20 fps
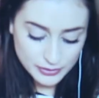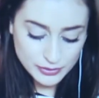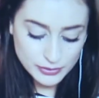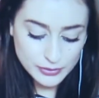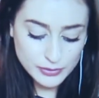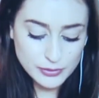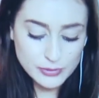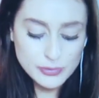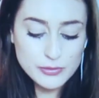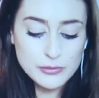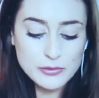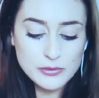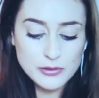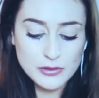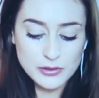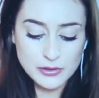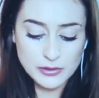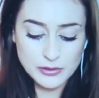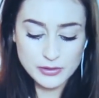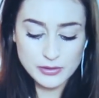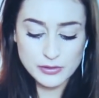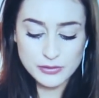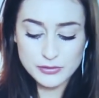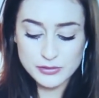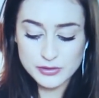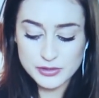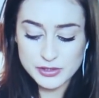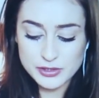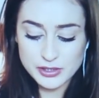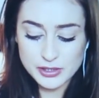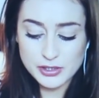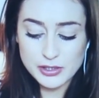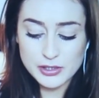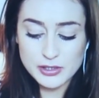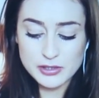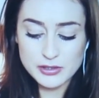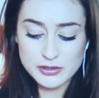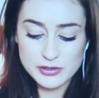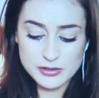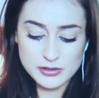You know
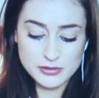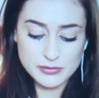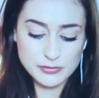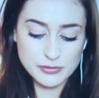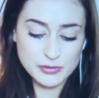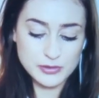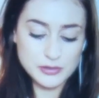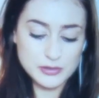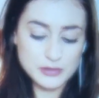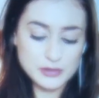just